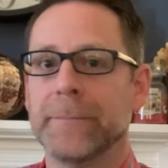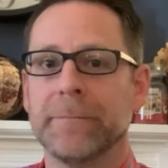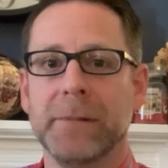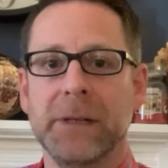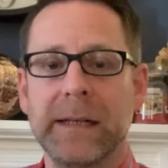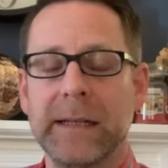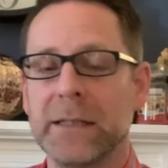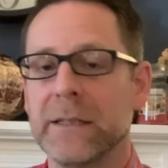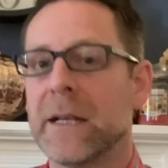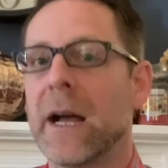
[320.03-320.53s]

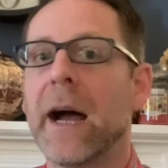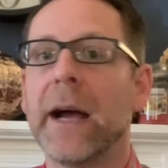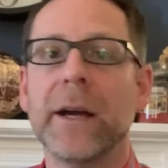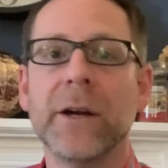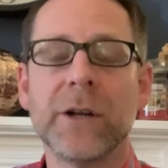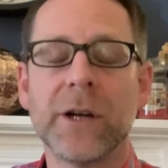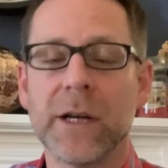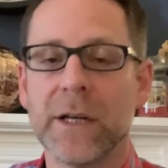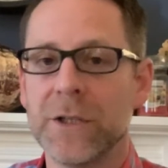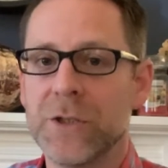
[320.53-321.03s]
an entire
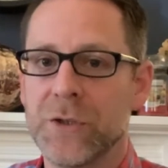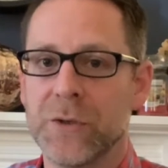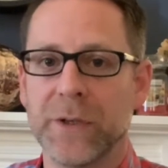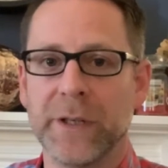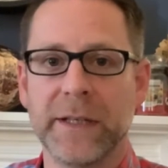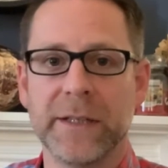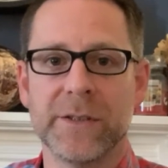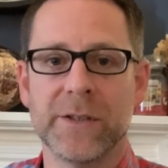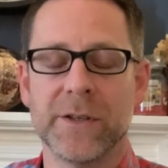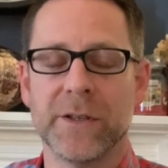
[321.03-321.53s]
country
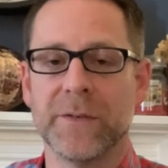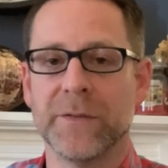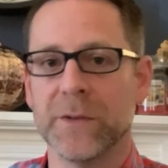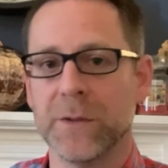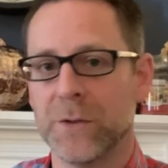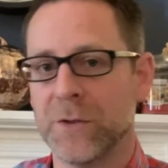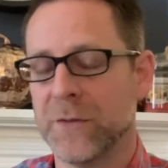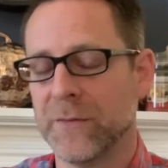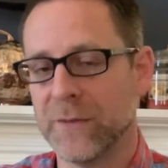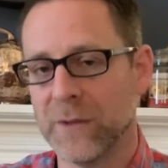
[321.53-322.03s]
is on the
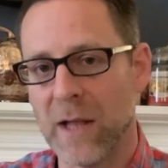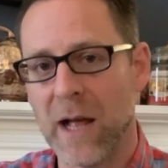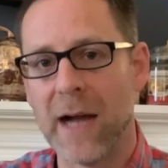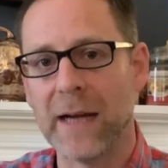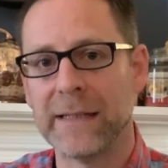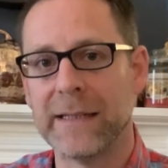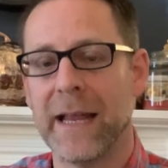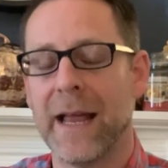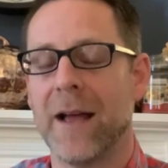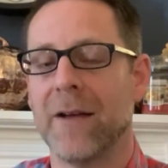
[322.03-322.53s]
verge of
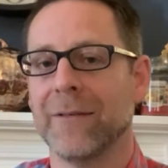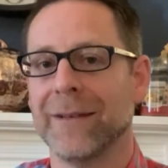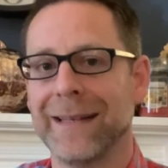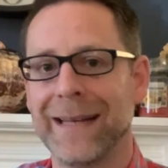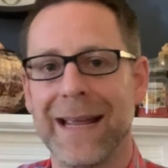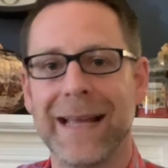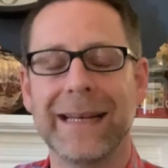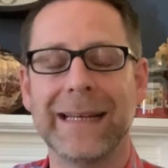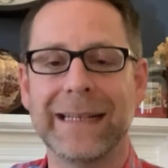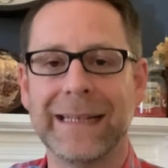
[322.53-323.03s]
lockdown
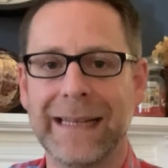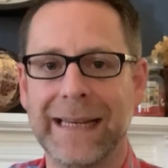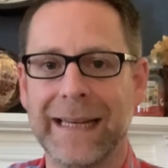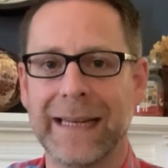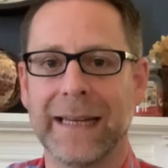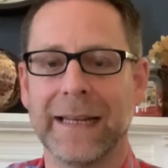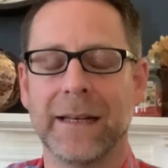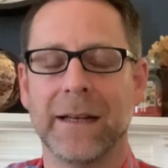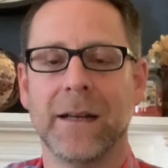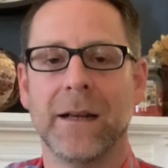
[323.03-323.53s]
yet
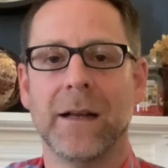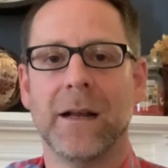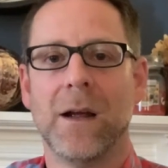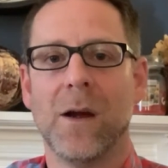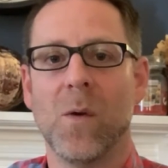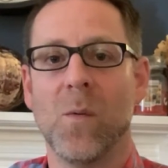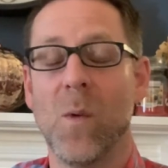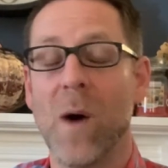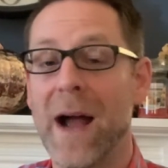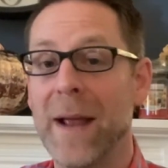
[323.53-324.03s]
again,
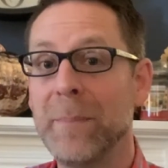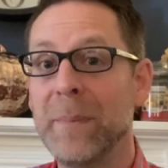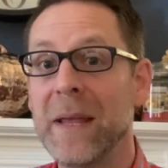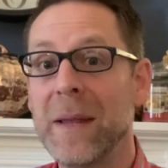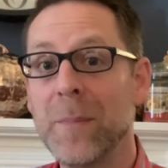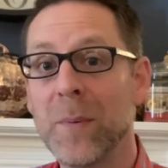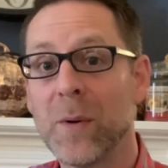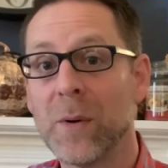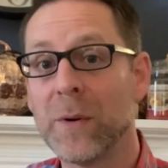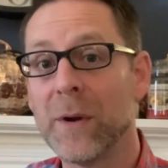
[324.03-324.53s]
why
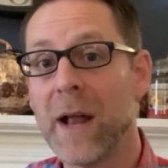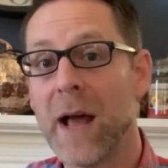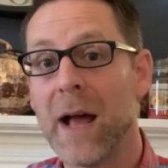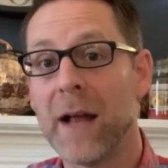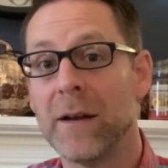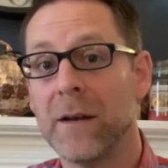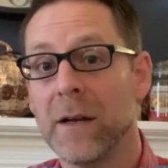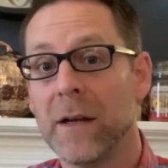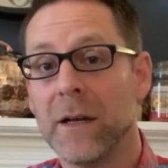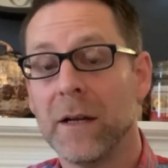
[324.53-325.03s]
people are
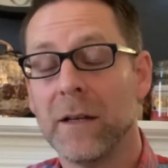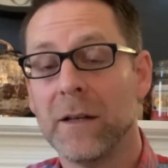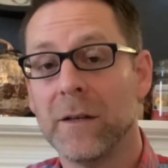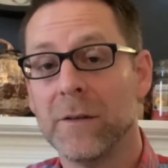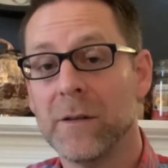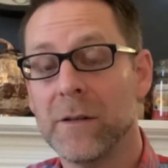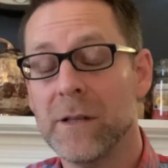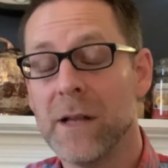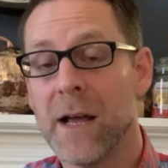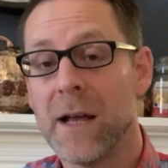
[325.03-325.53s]
not
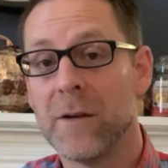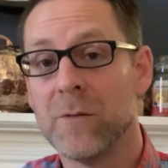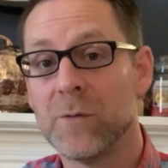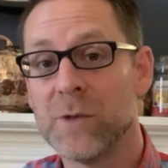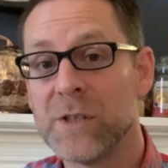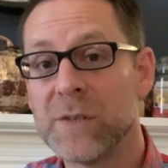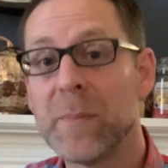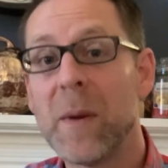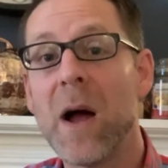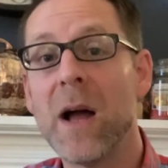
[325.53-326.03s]

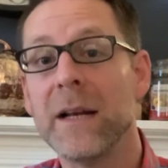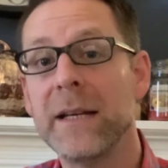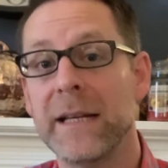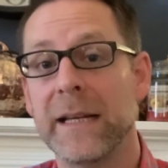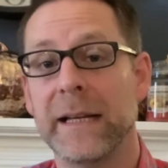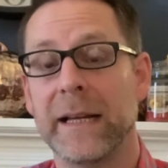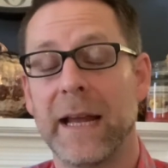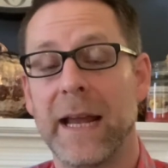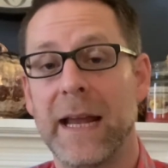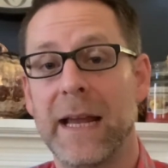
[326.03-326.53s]

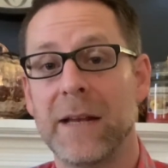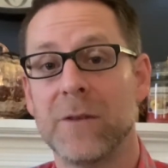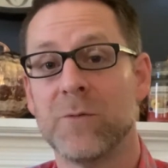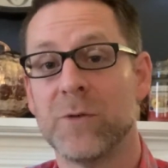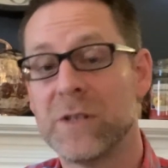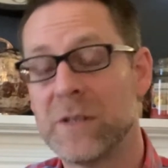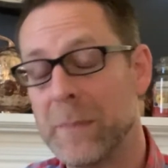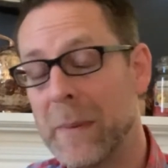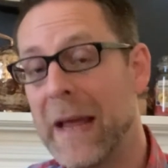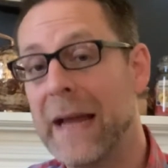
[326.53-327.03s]
responding and
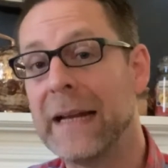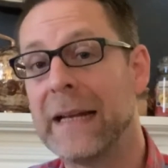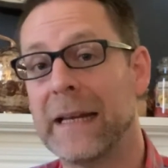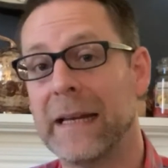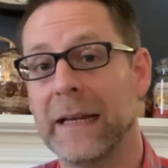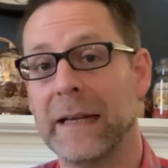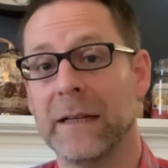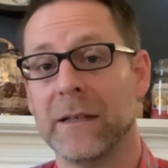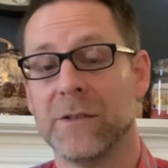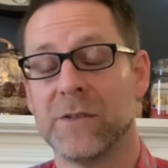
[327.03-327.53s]

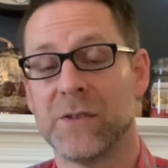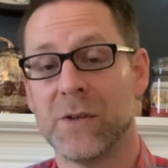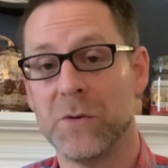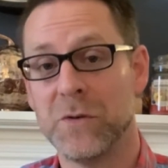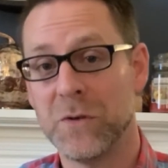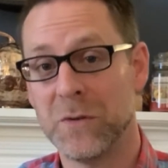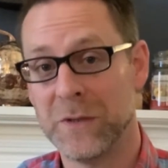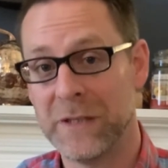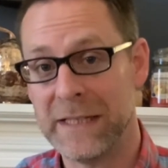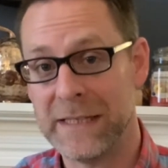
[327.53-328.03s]
respecting
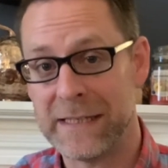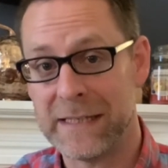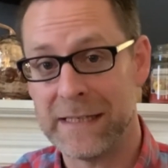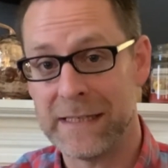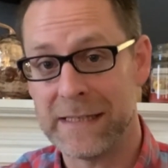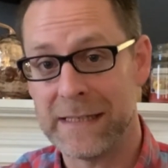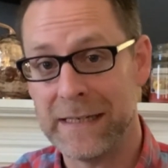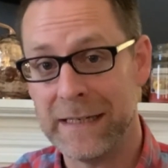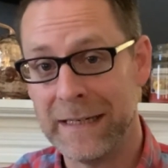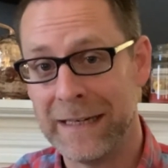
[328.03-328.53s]
social
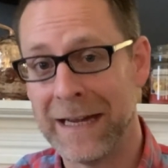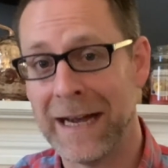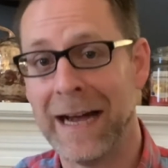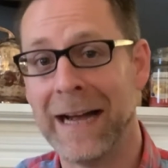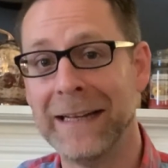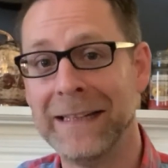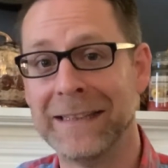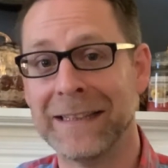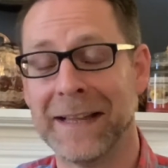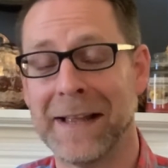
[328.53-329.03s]
distancing
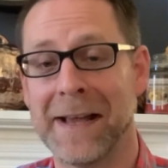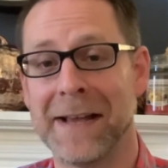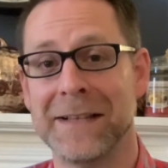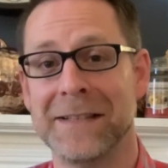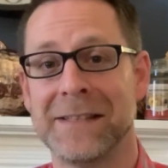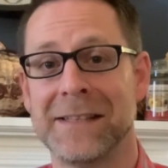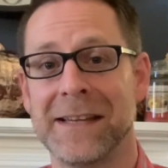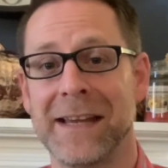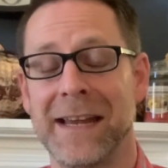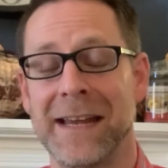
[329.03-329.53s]

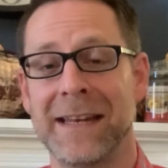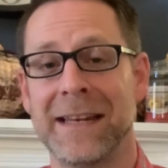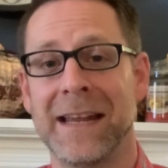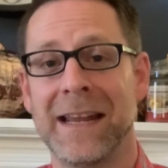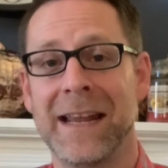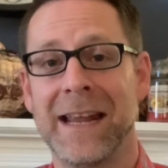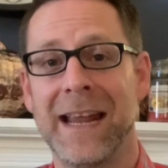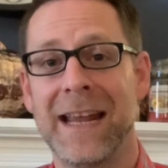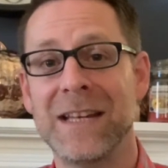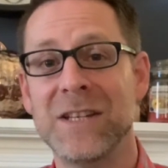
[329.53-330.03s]
guidelines
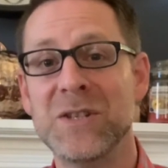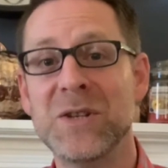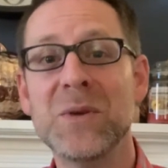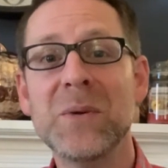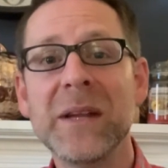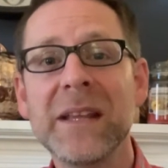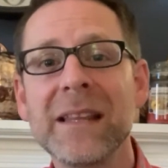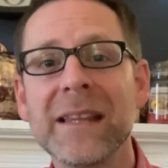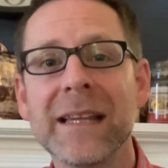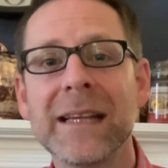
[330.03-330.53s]
and
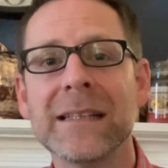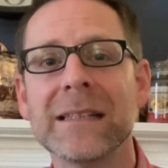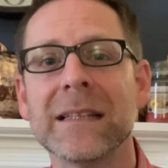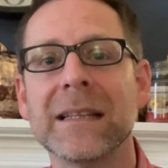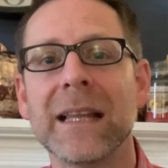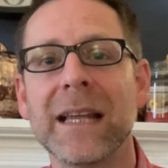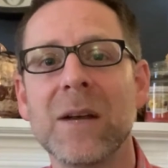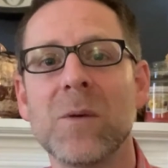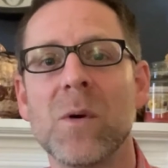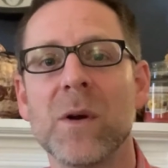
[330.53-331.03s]
doing things that
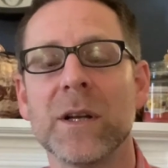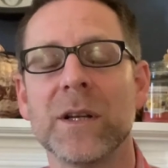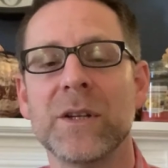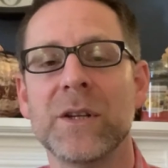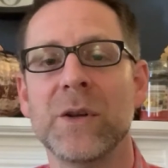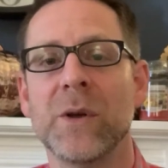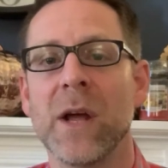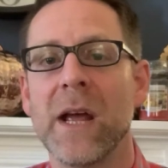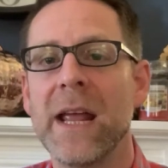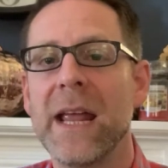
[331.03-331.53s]
they want to
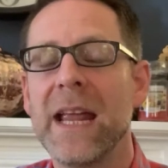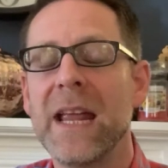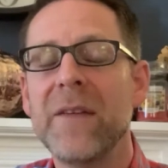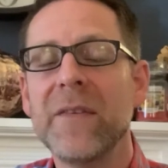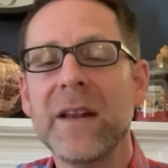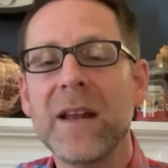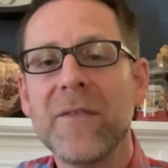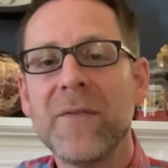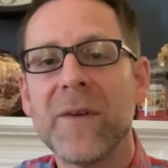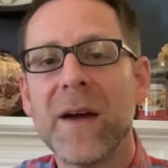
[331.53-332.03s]
do,
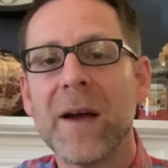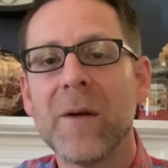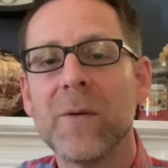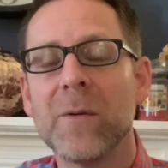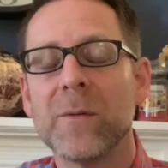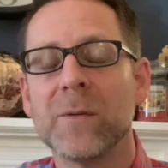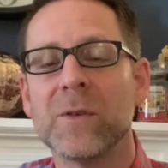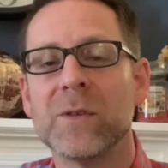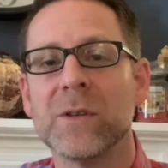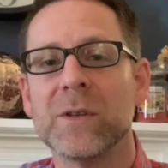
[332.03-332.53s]
even if I
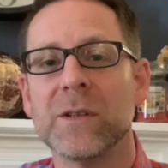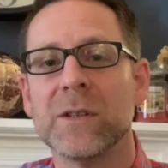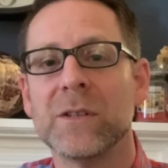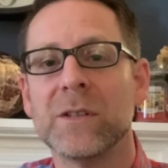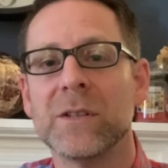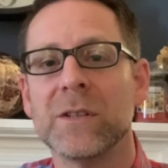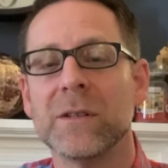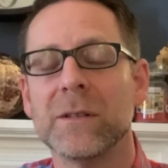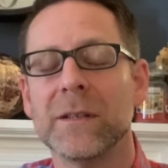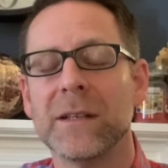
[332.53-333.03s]
were
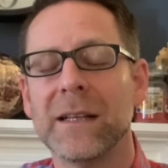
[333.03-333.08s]
to